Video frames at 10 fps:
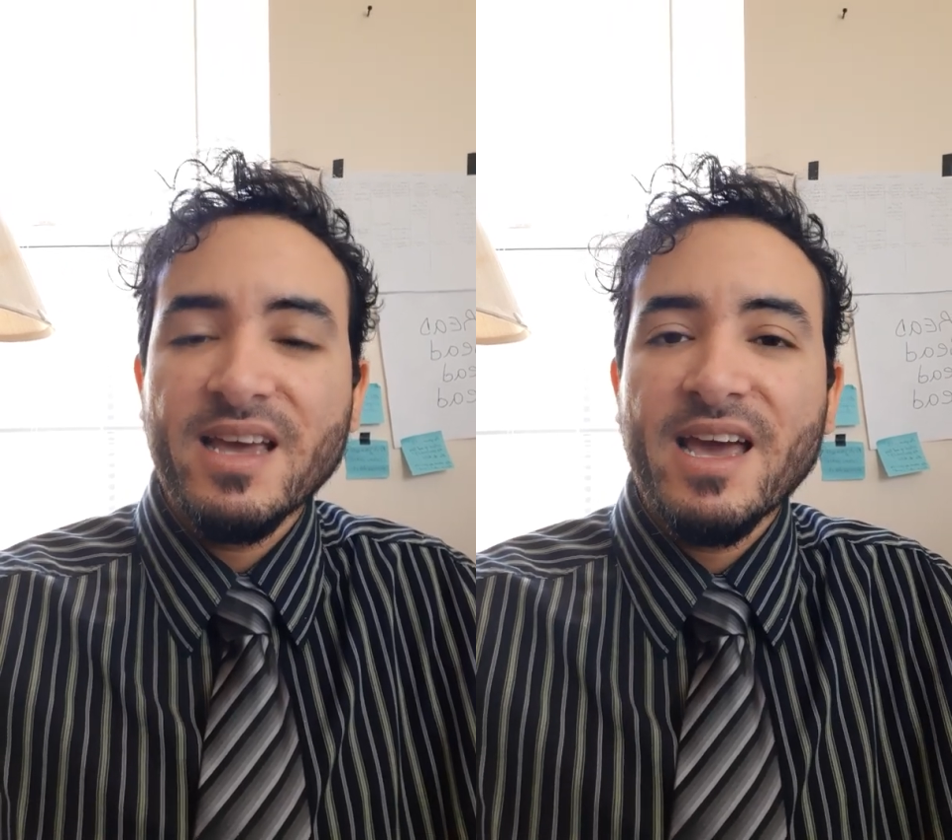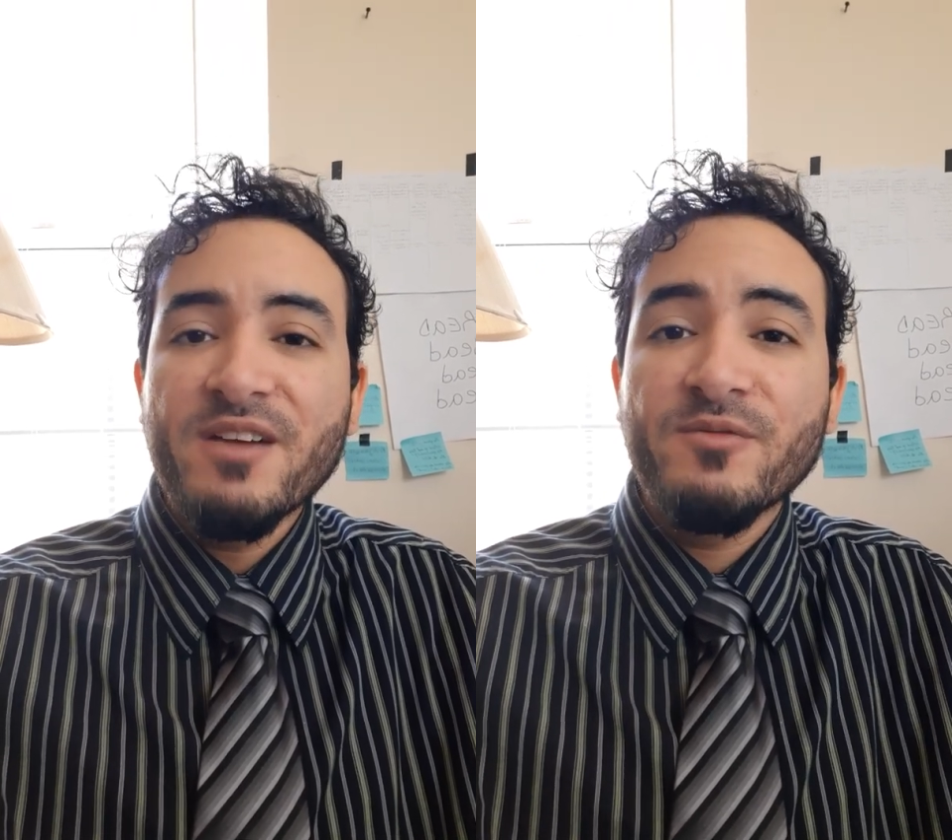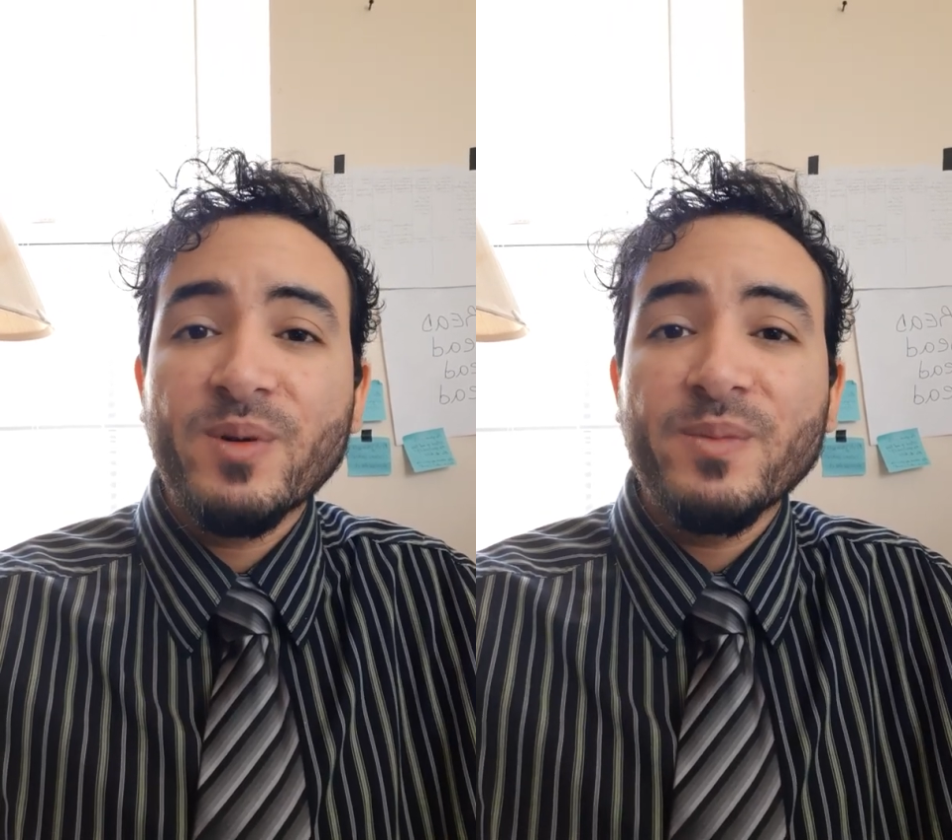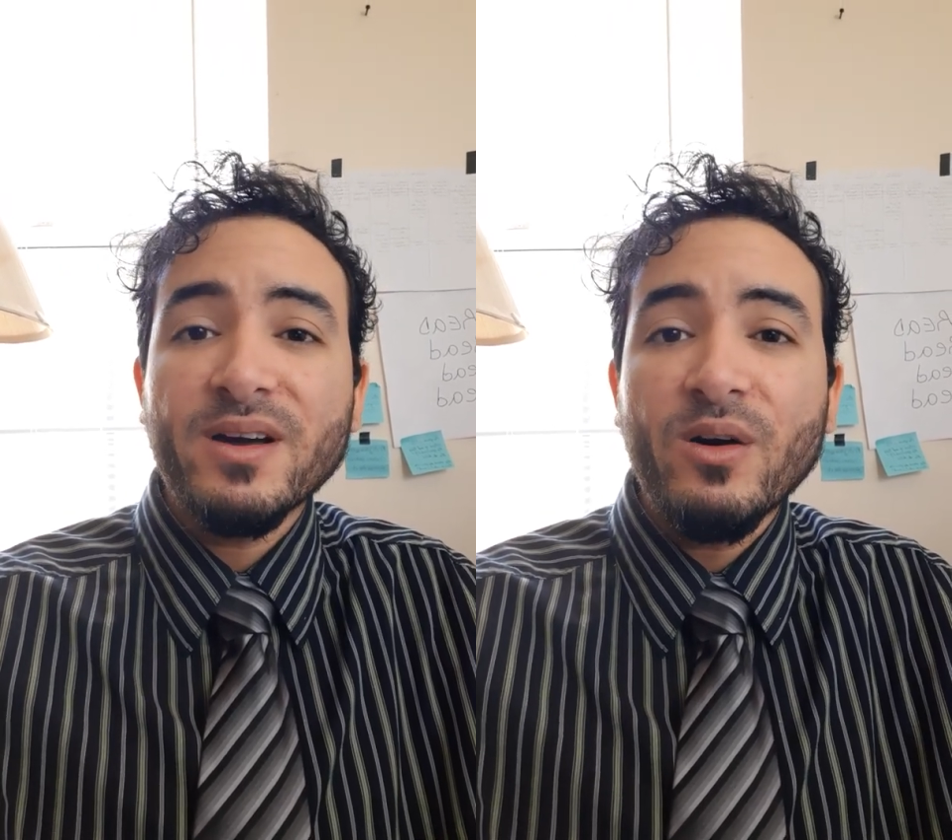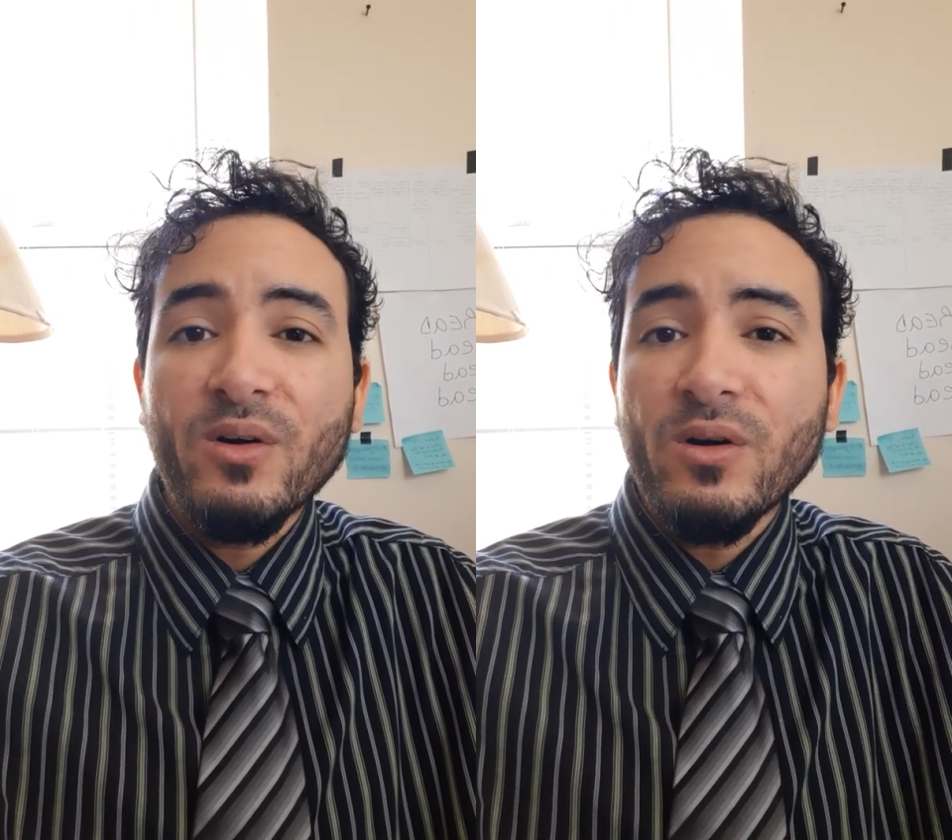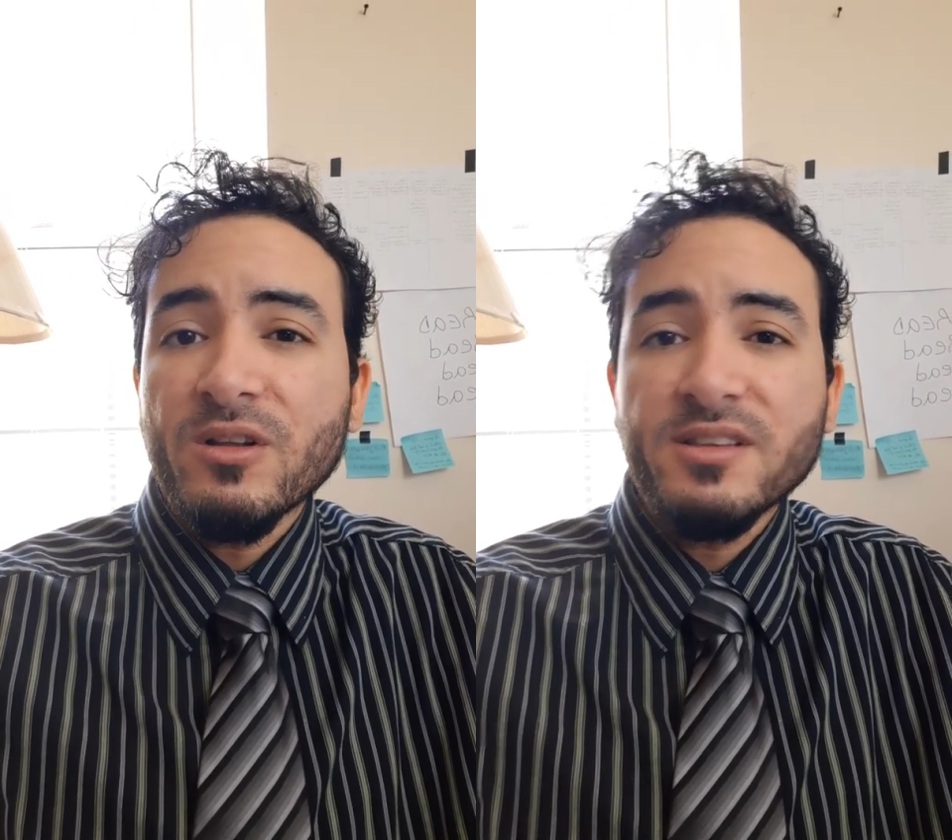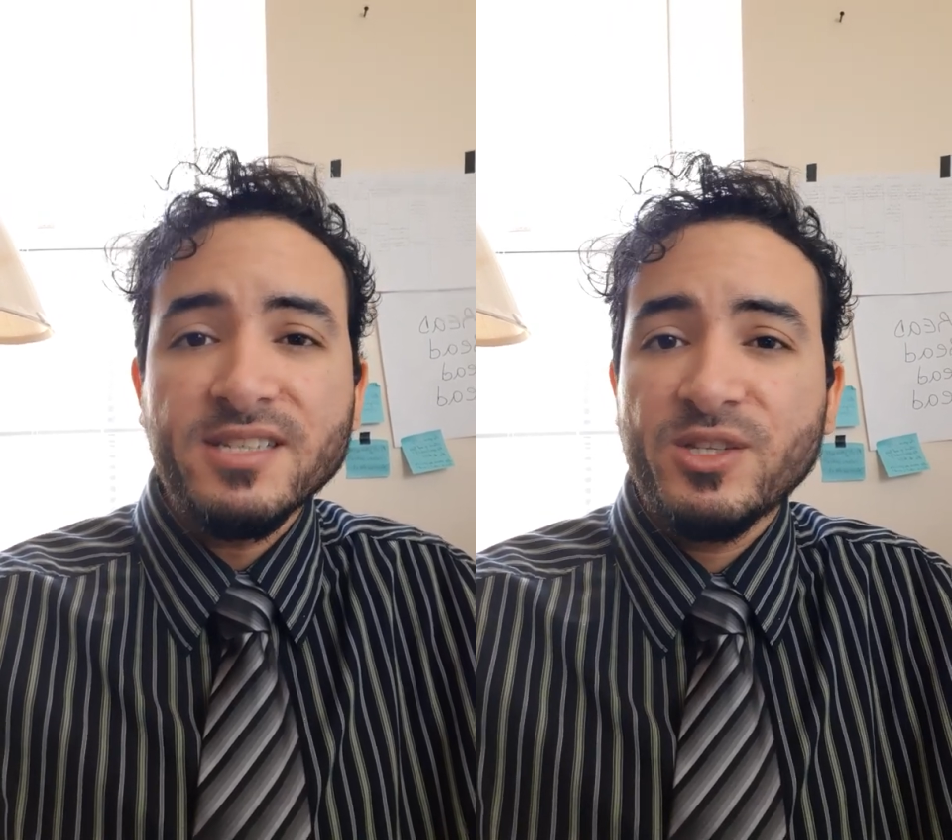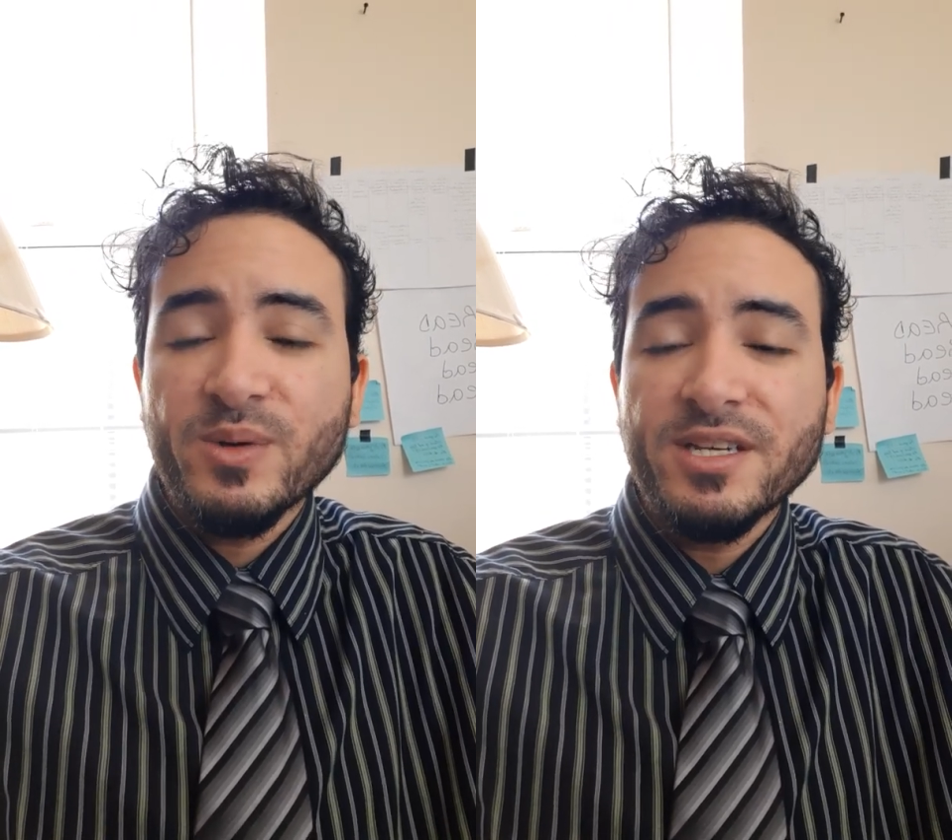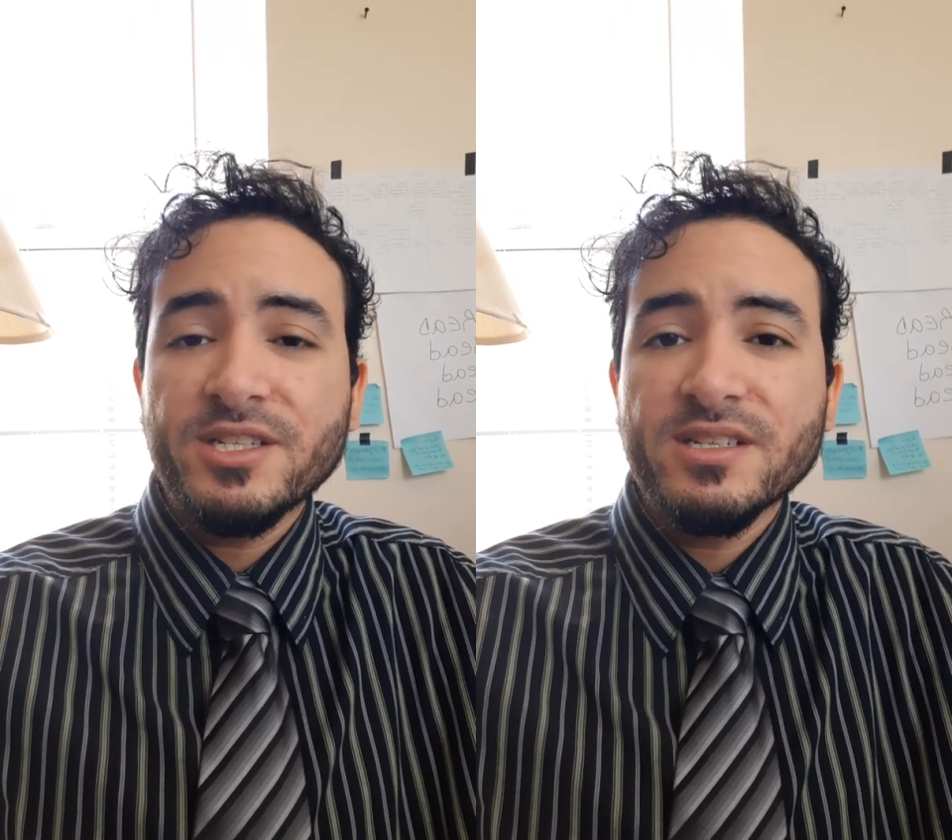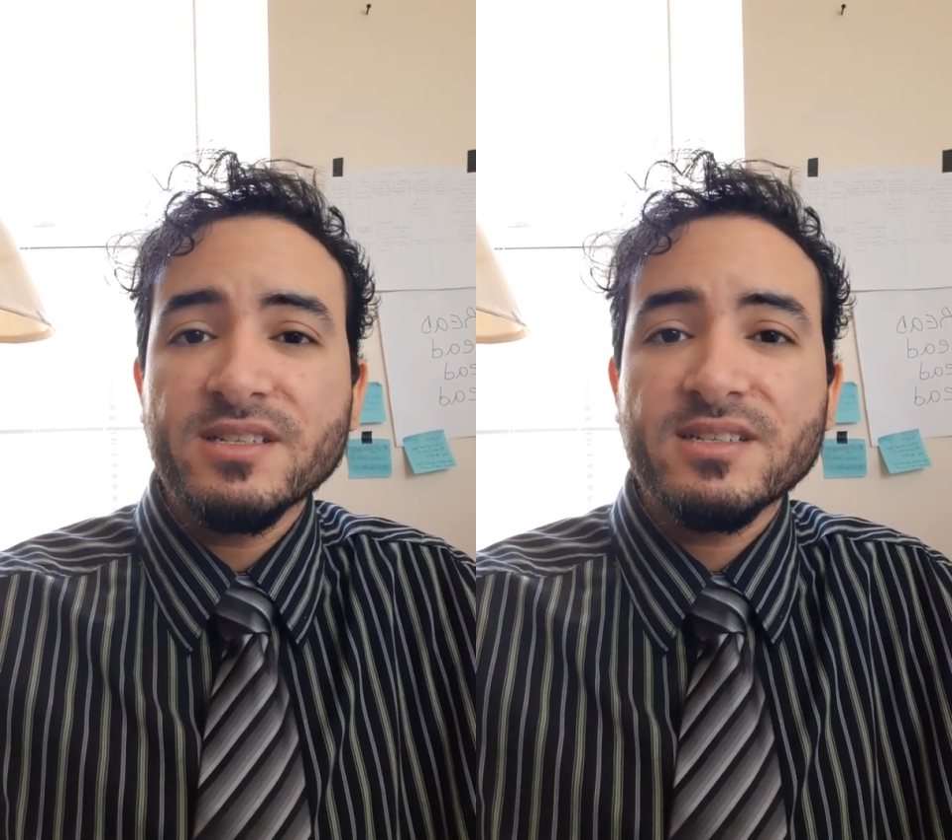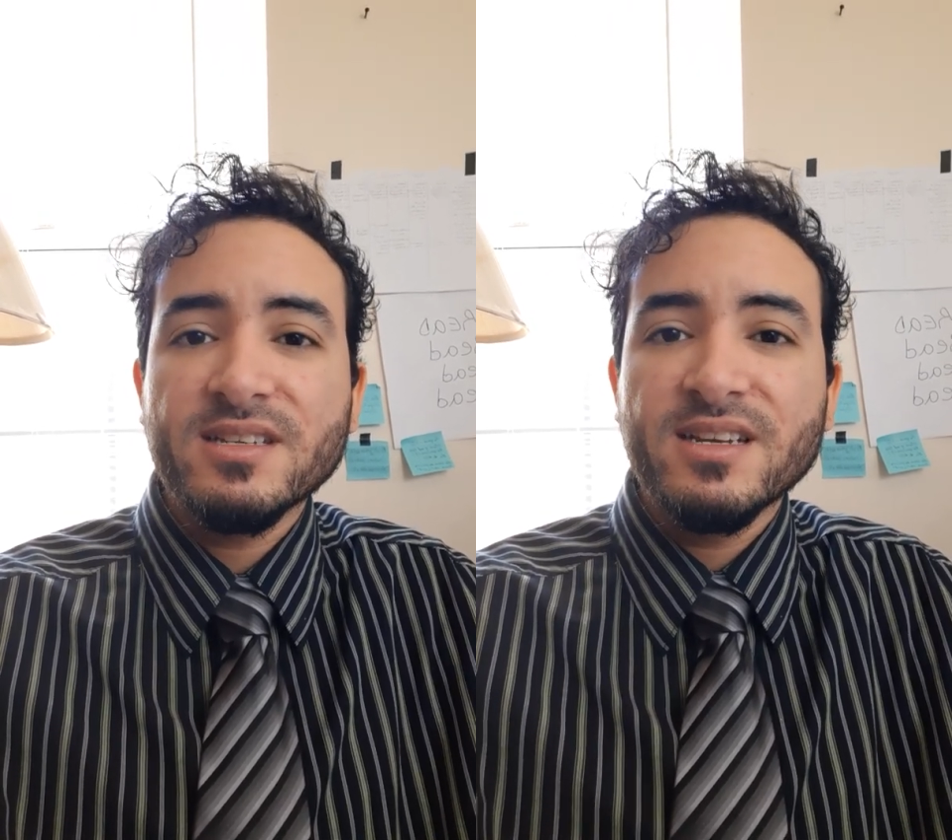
And from all of these situations,